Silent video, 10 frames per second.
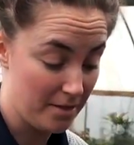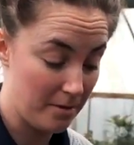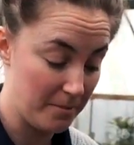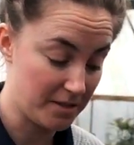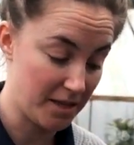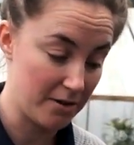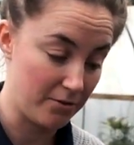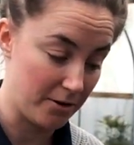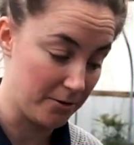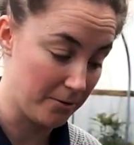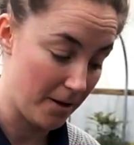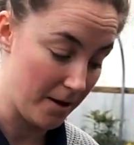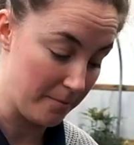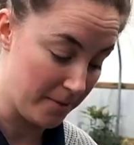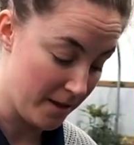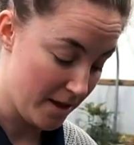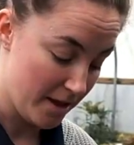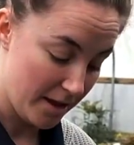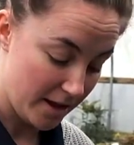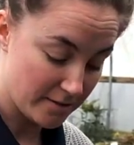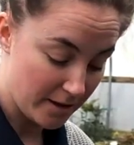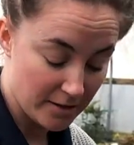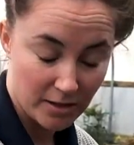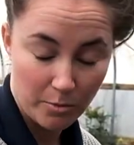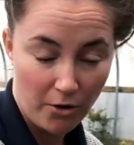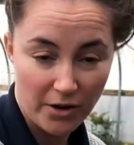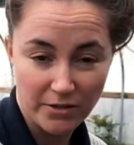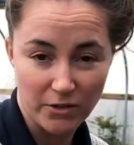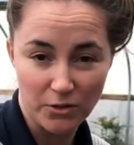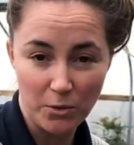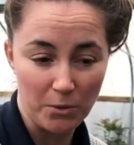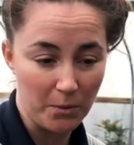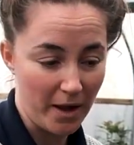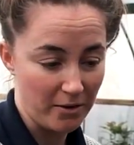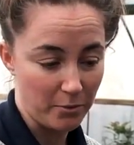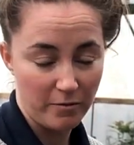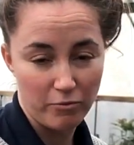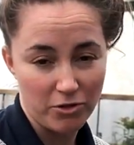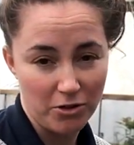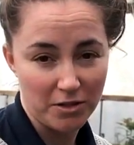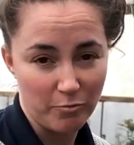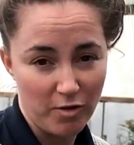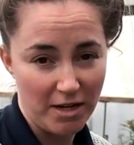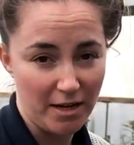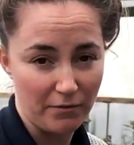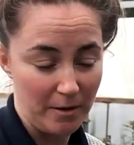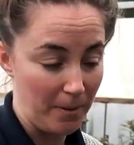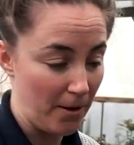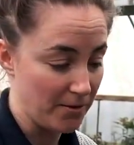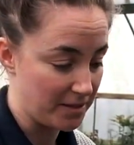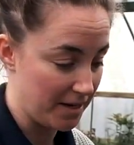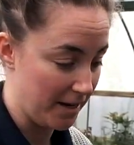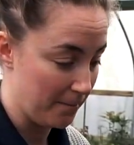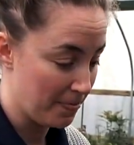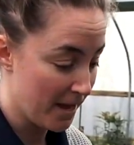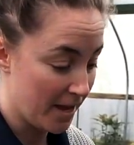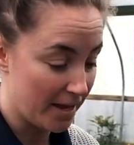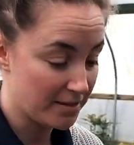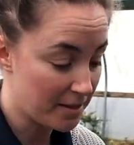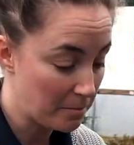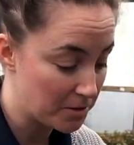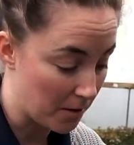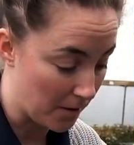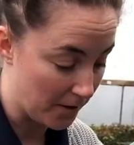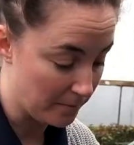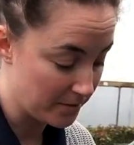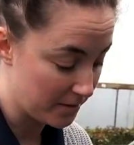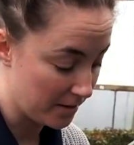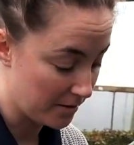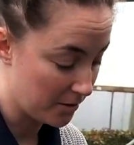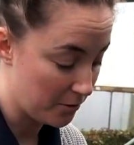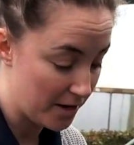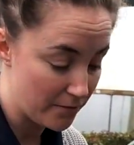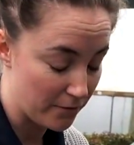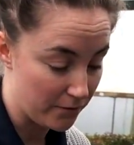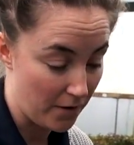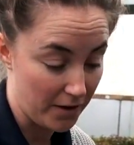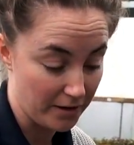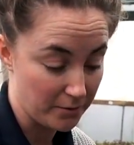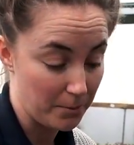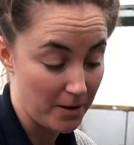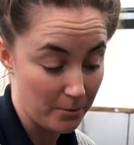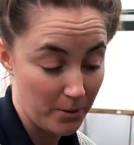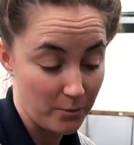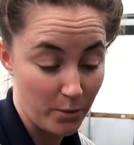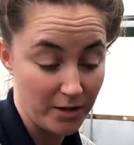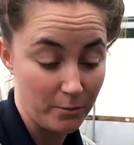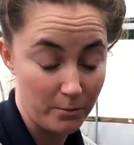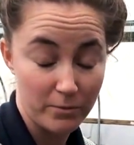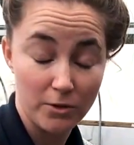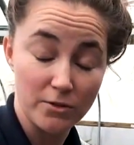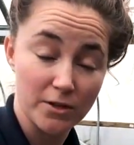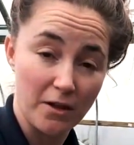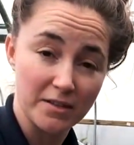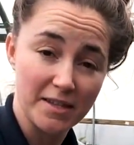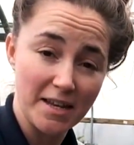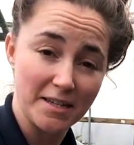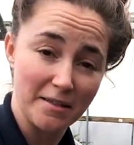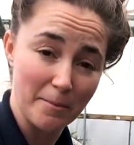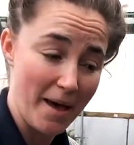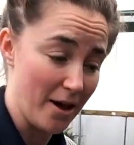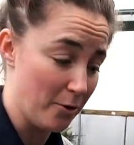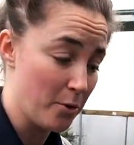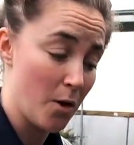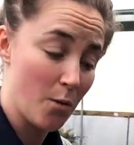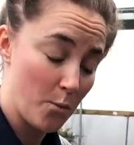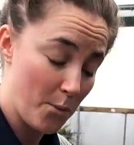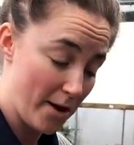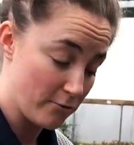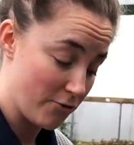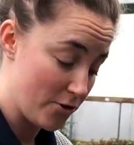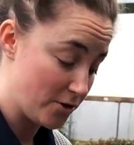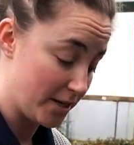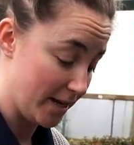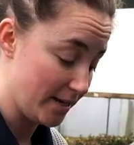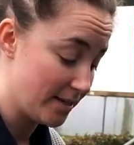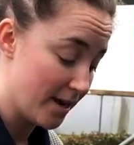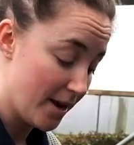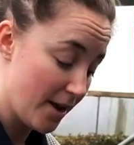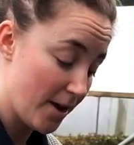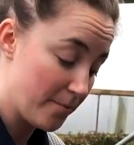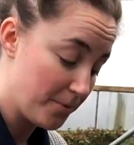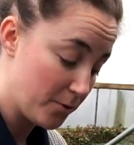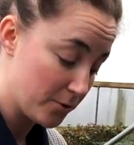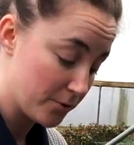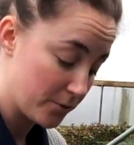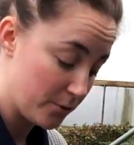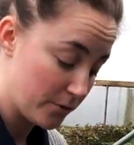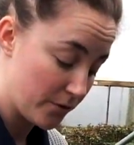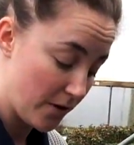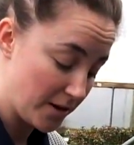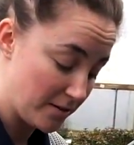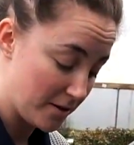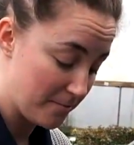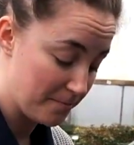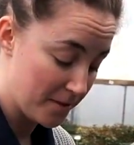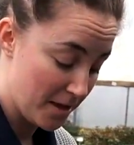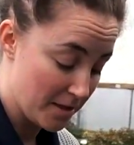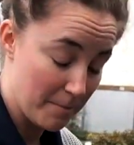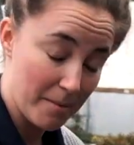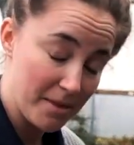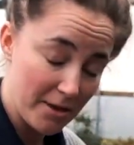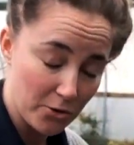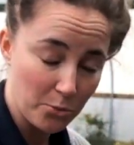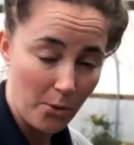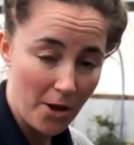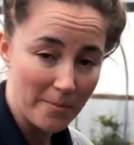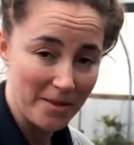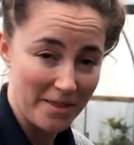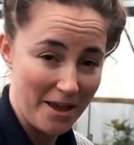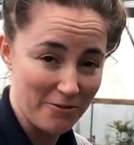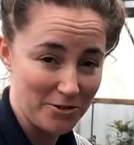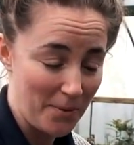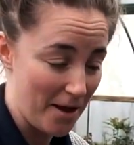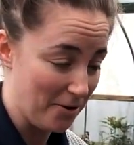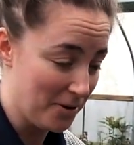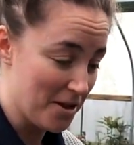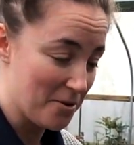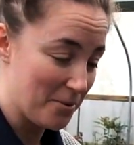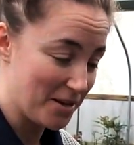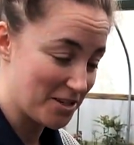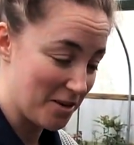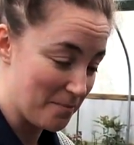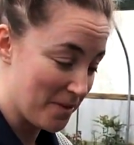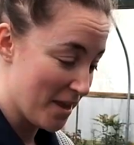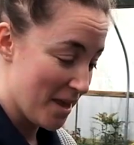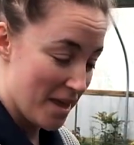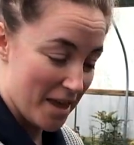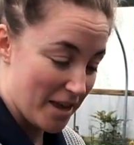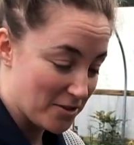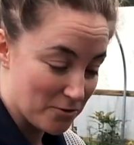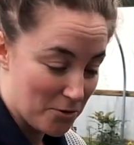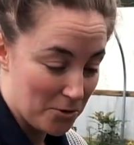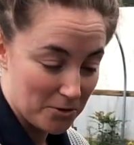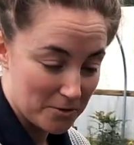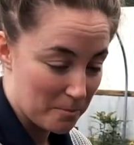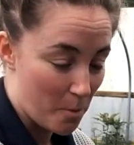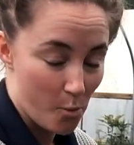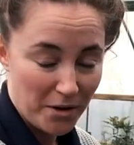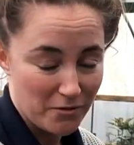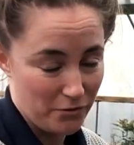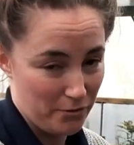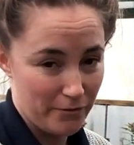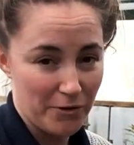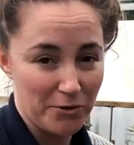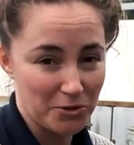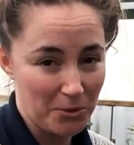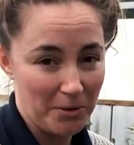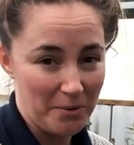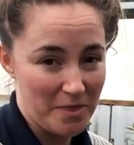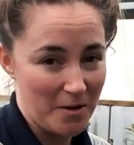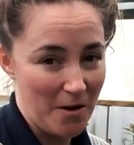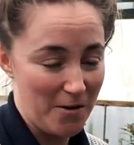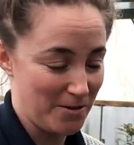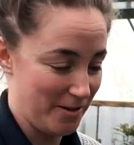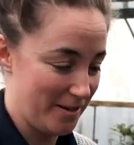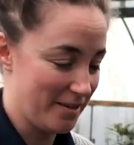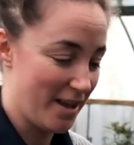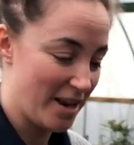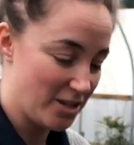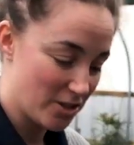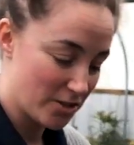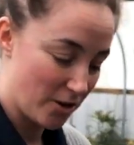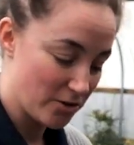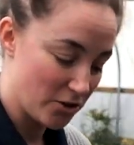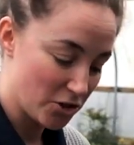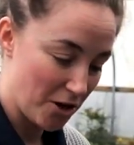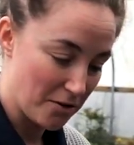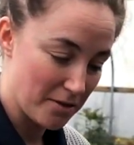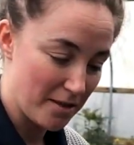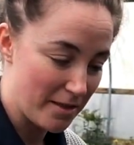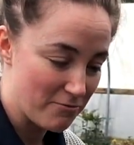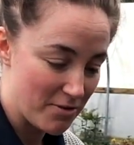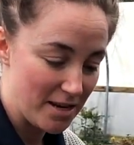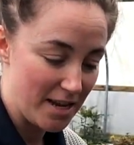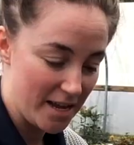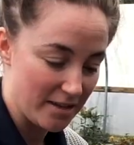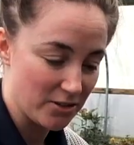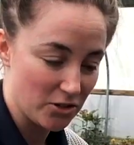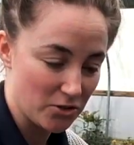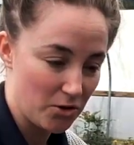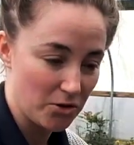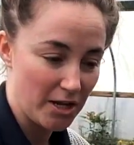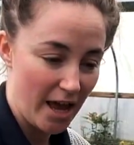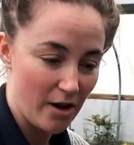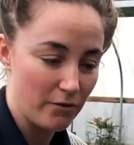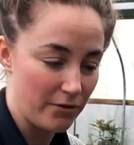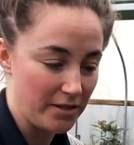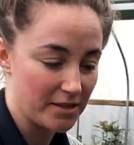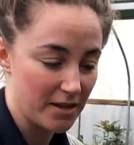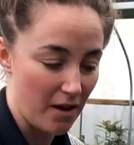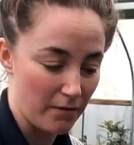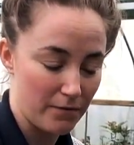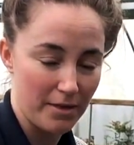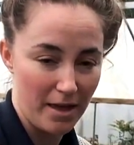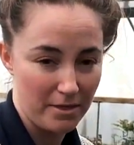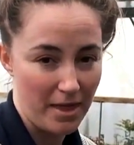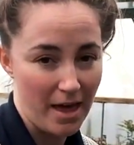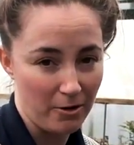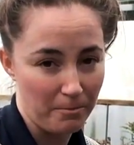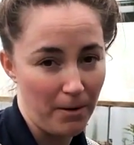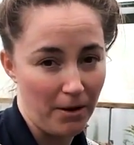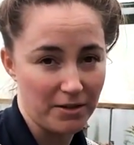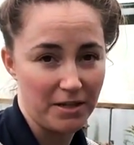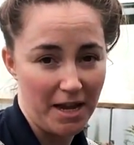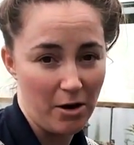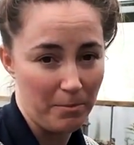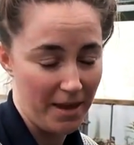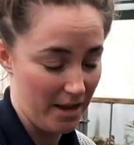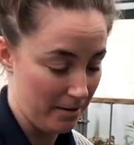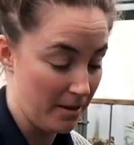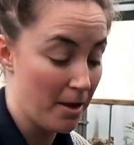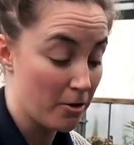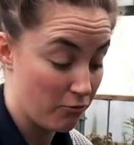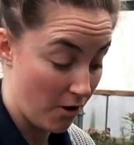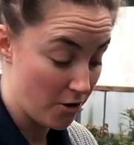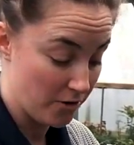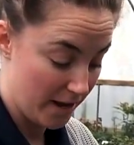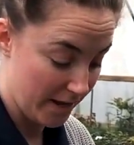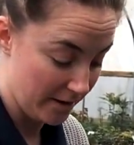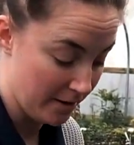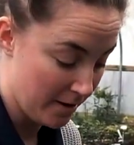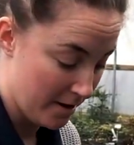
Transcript: the material has surprised us all, and we've produced some really lovely plants in it. And sometimes you'll even find when we do start sending them out well rooted, you'll find there may be the odd worm in there as well, which is of course wonderful for your soil in the garden, and it just goes to show that it really is just good healthy stuff that our plants are now being grown in,